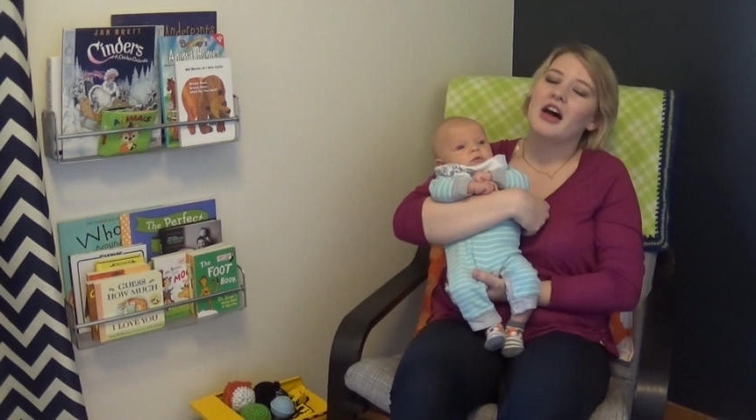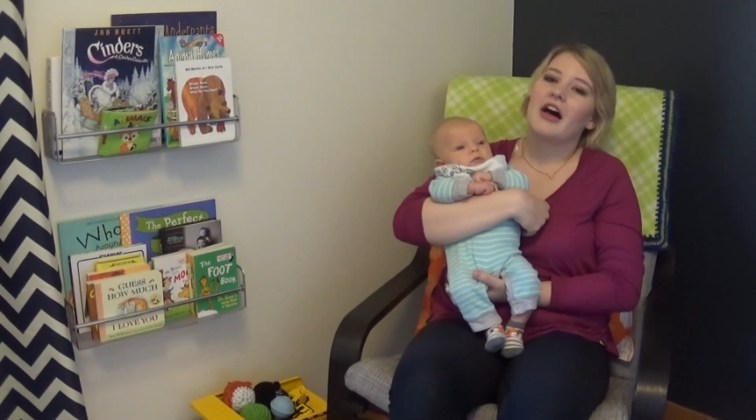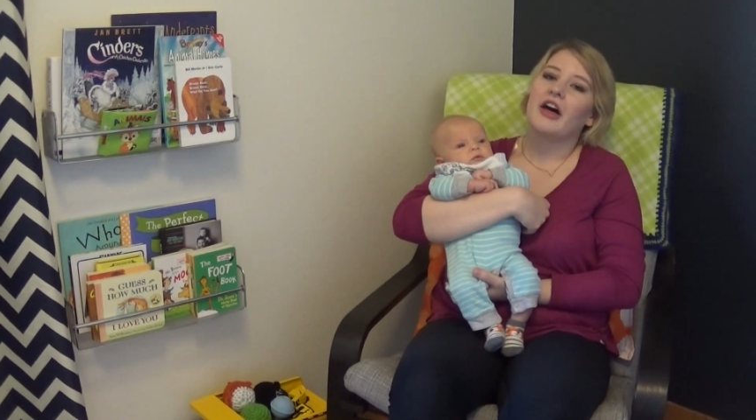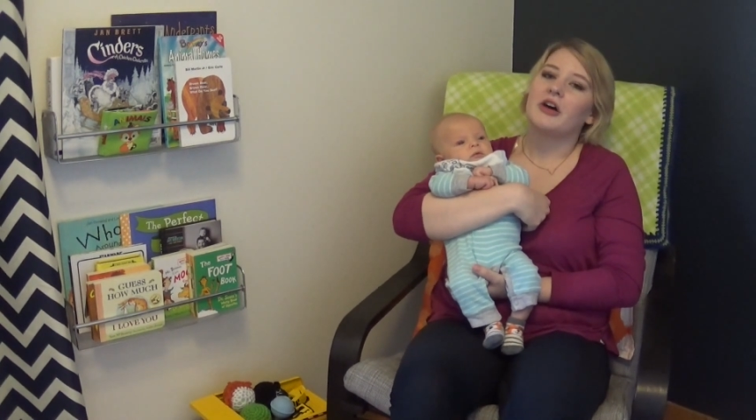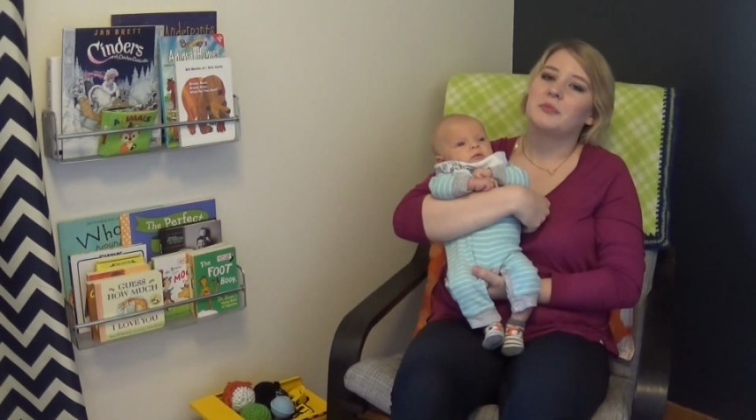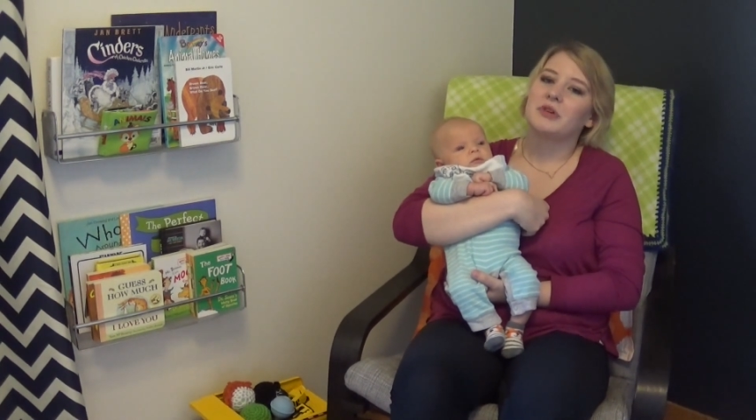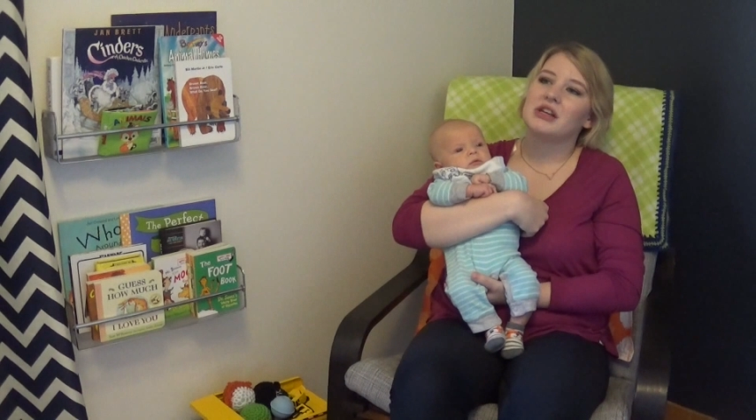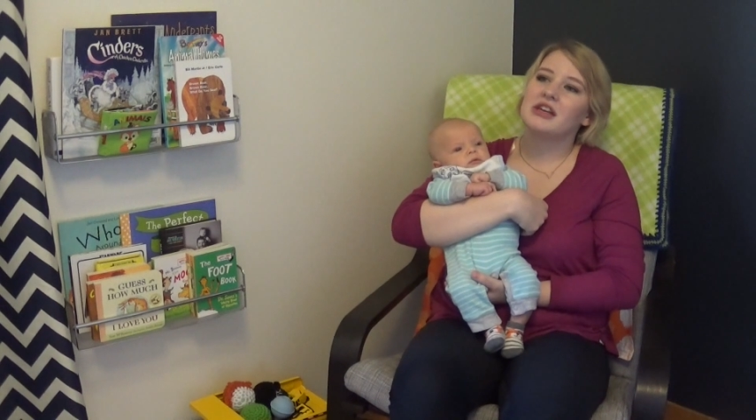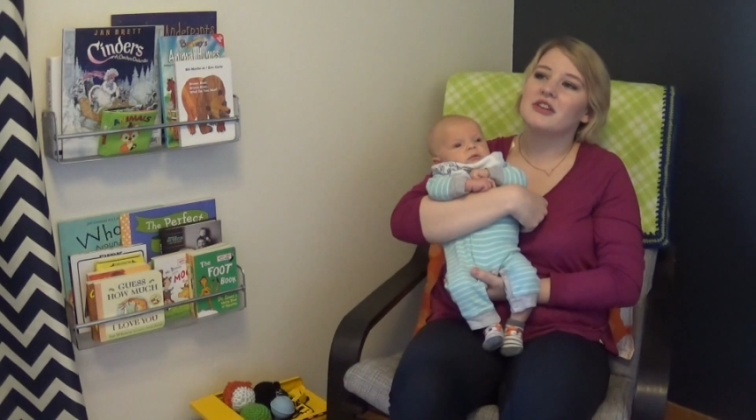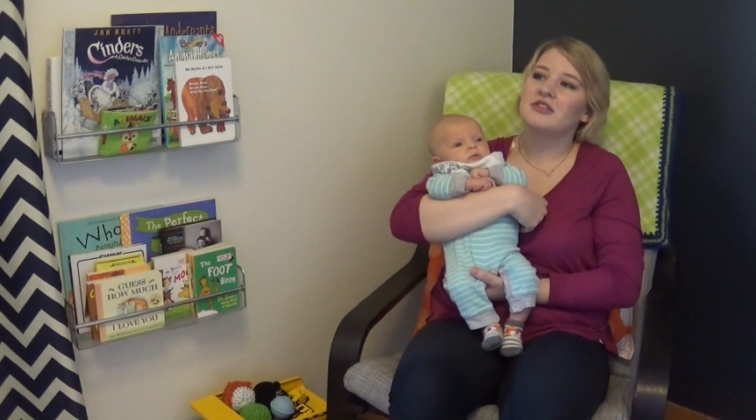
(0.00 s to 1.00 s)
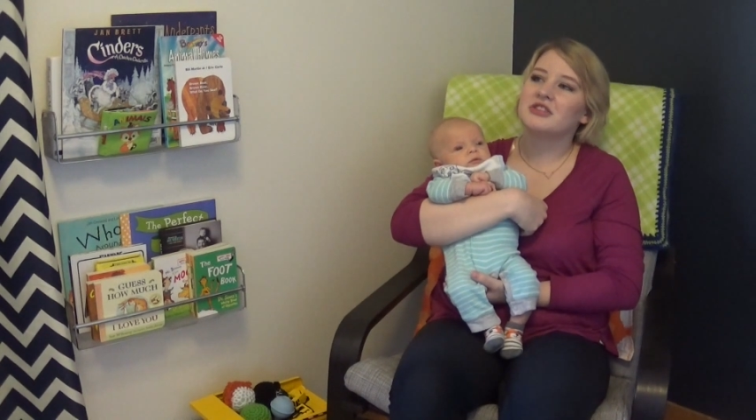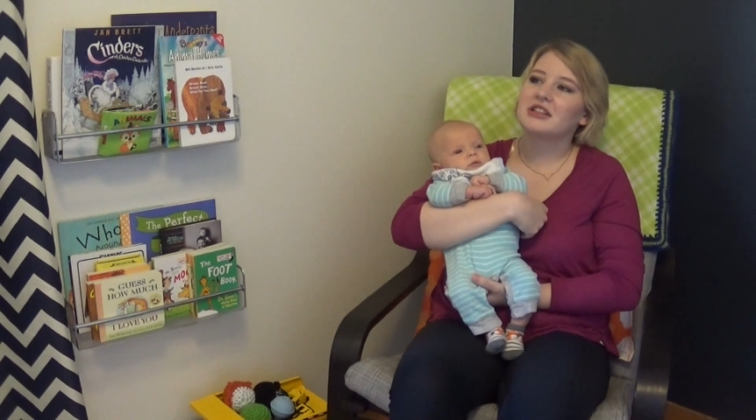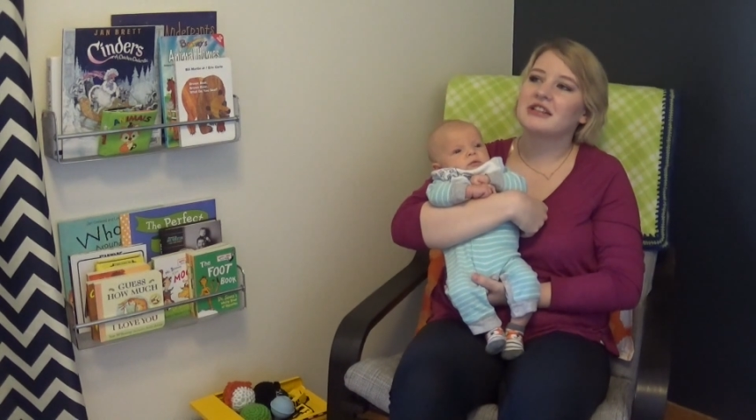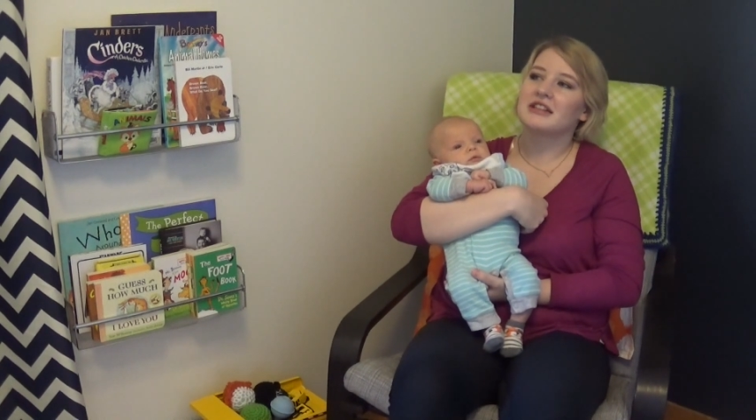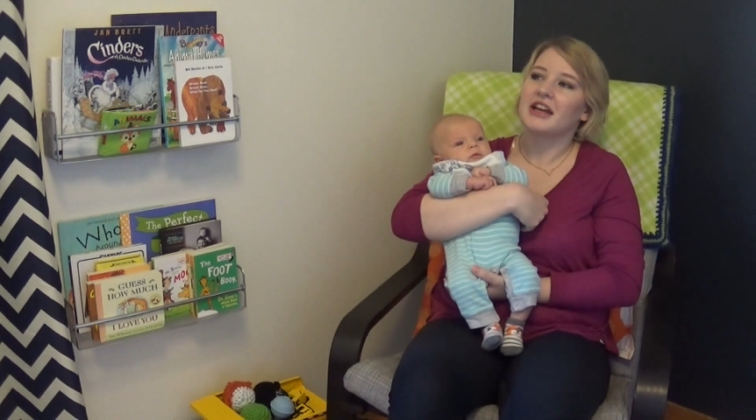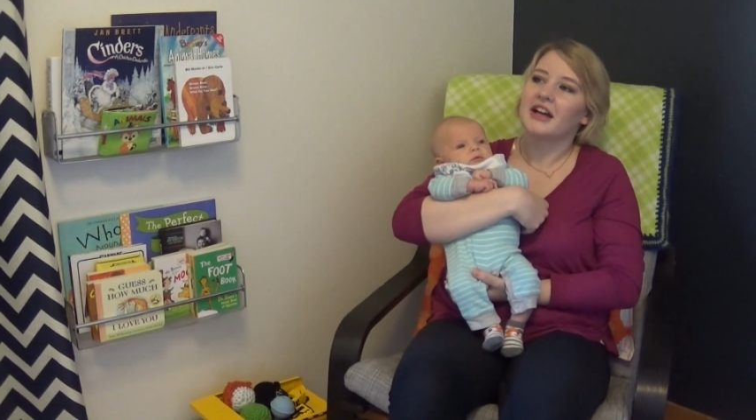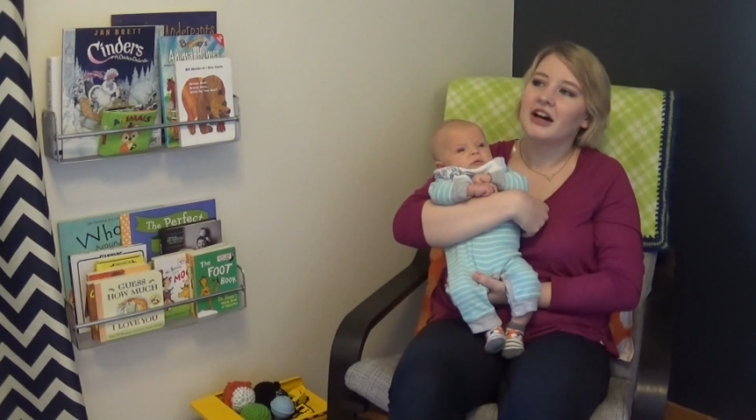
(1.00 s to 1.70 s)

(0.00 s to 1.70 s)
But he usually is like,